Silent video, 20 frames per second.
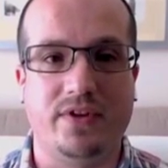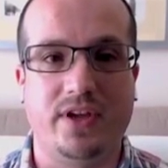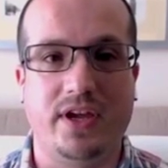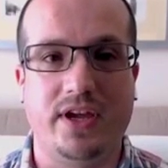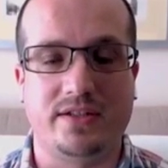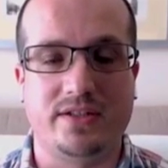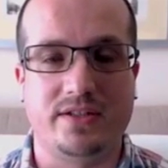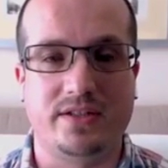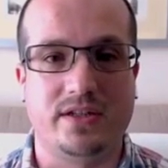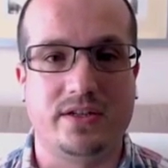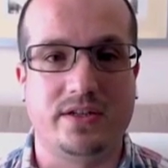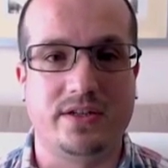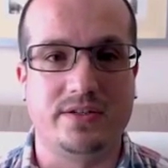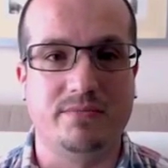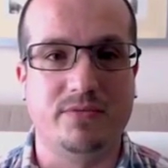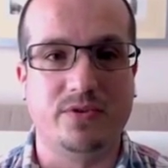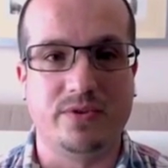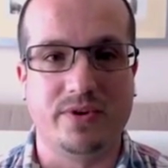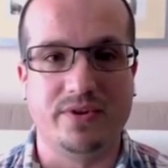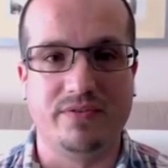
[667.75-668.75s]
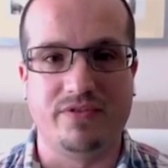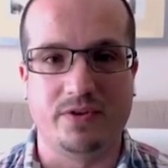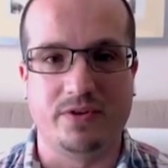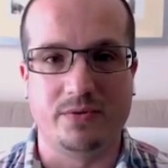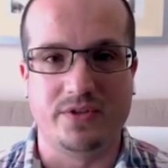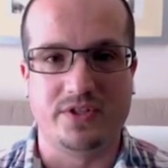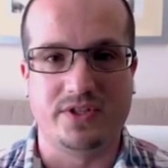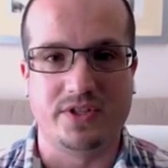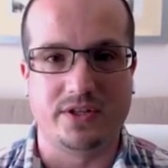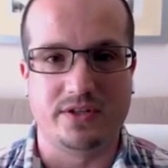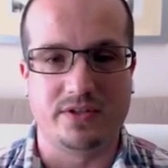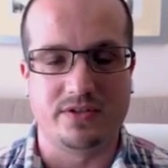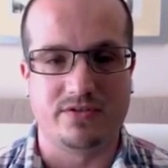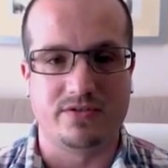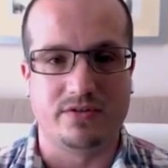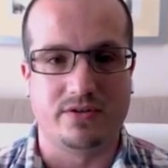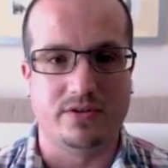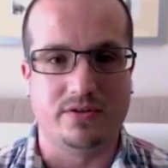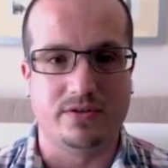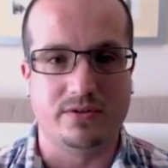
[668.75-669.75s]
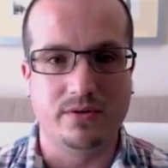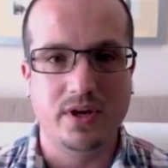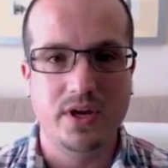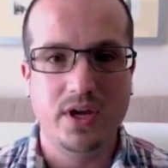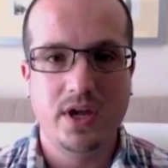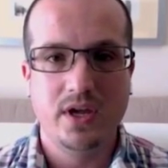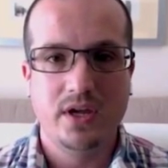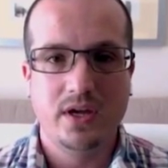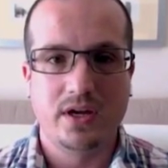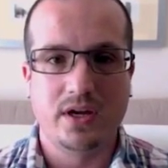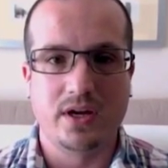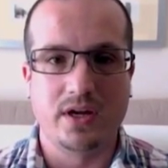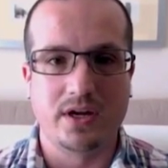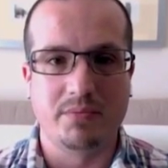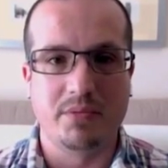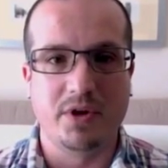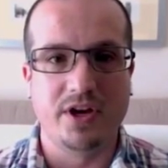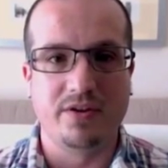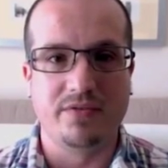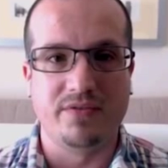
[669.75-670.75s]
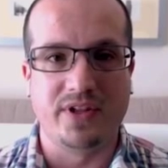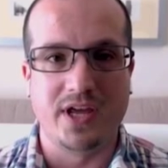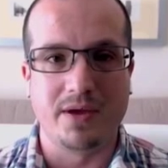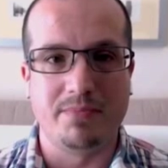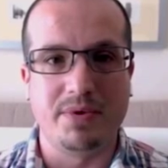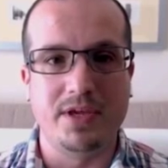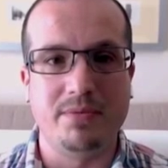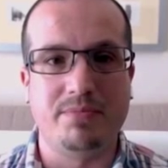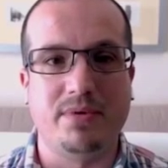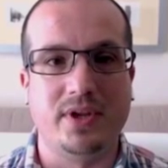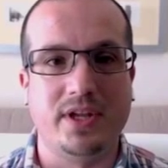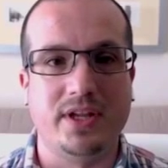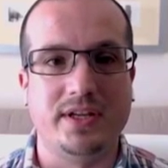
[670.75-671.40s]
exercise more influence and control over their people.